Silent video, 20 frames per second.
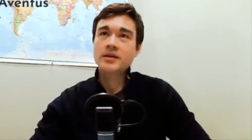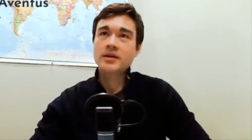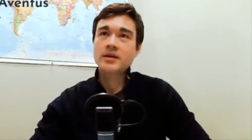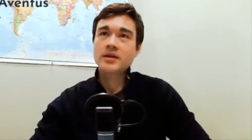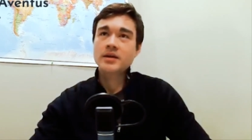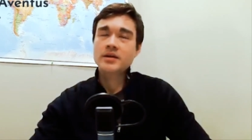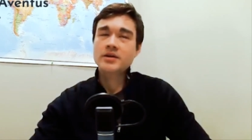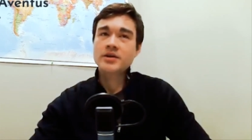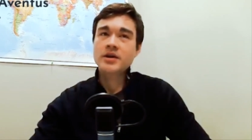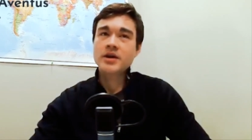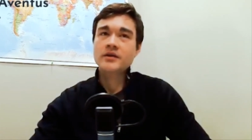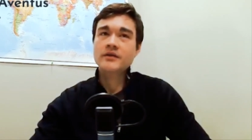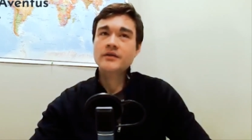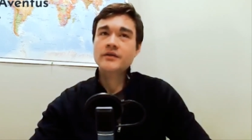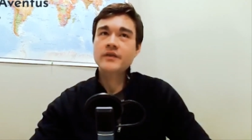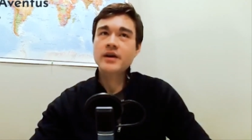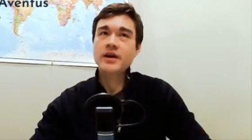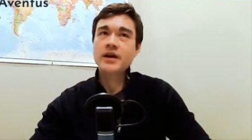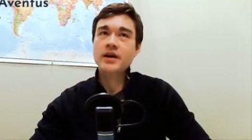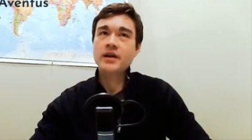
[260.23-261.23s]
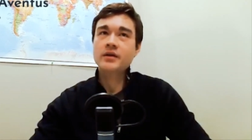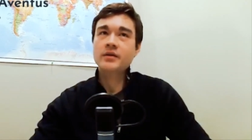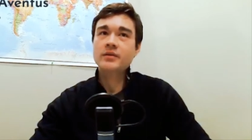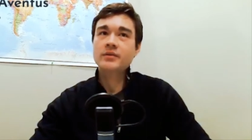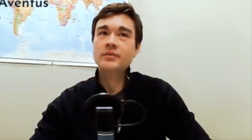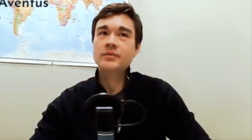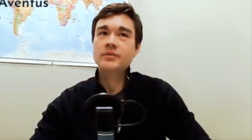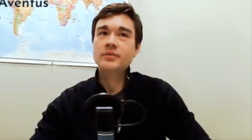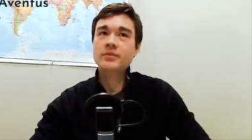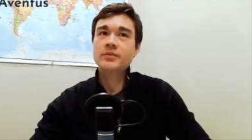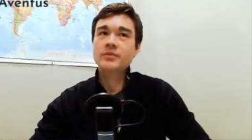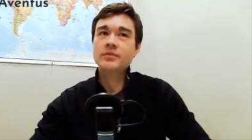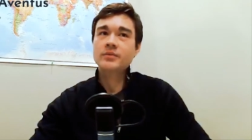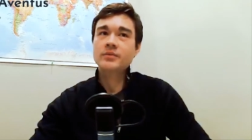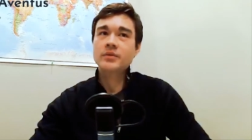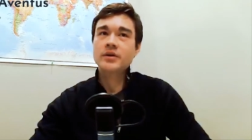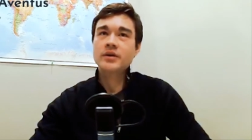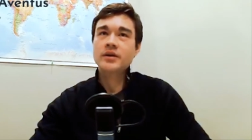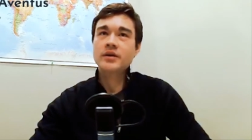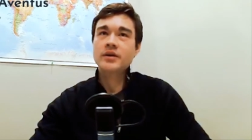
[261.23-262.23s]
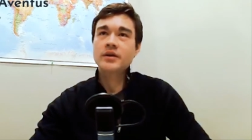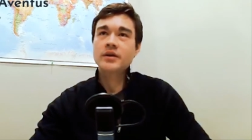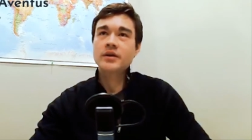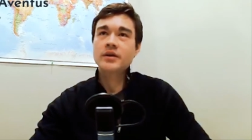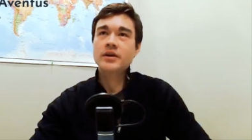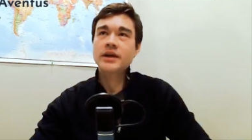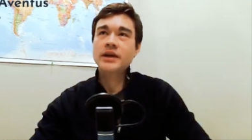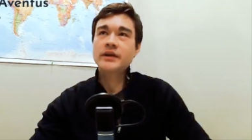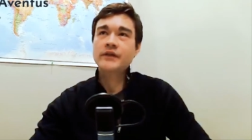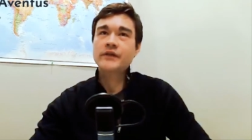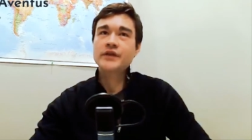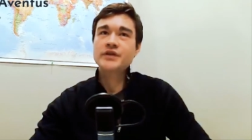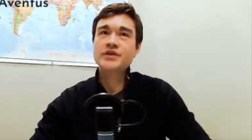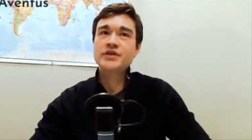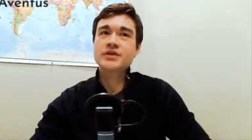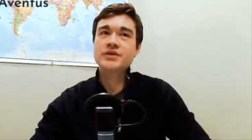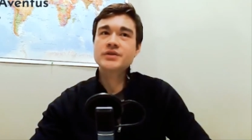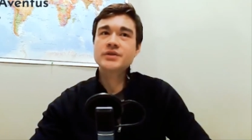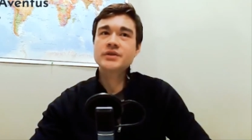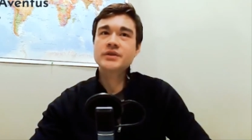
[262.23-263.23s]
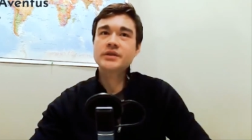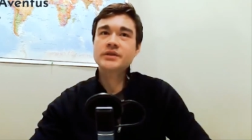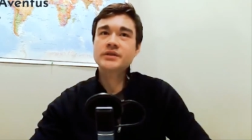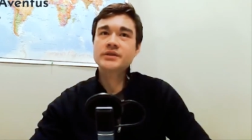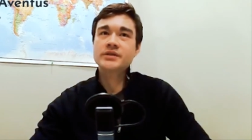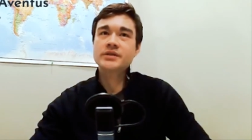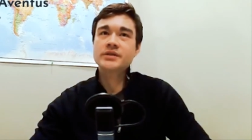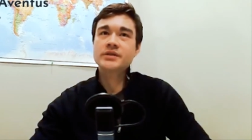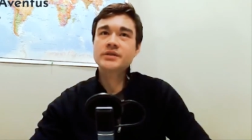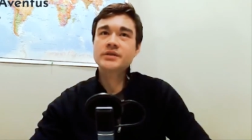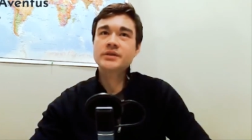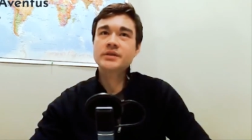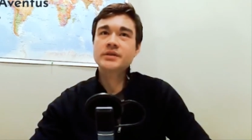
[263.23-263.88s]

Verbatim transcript: I try to find what are the inefficiencies